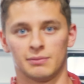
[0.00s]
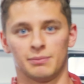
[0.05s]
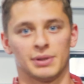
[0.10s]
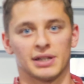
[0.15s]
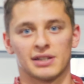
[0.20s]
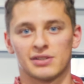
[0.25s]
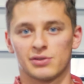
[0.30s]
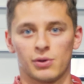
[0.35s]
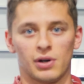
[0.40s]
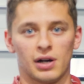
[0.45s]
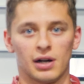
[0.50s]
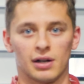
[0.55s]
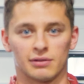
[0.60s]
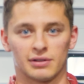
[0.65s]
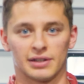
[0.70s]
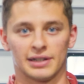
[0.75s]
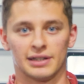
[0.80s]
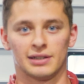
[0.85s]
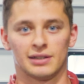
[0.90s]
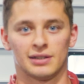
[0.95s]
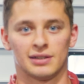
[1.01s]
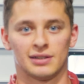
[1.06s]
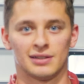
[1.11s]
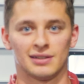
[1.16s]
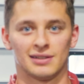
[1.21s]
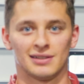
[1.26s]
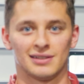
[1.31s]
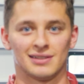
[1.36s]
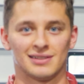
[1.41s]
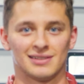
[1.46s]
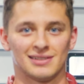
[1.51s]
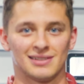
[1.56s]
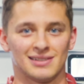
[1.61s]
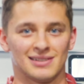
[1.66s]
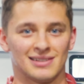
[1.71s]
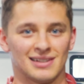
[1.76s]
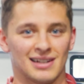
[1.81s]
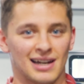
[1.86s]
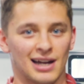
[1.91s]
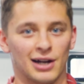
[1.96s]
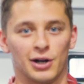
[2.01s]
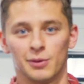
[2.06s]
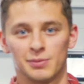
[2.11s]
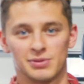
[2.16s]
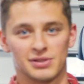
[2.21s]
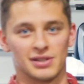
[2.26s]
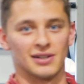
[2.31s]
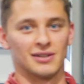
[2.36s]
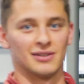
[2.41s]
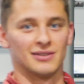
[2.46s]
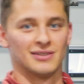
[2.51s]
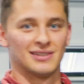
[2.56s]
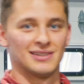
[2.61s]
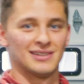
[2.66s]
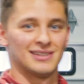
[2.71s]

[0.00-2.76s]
big squat, right? I hope so.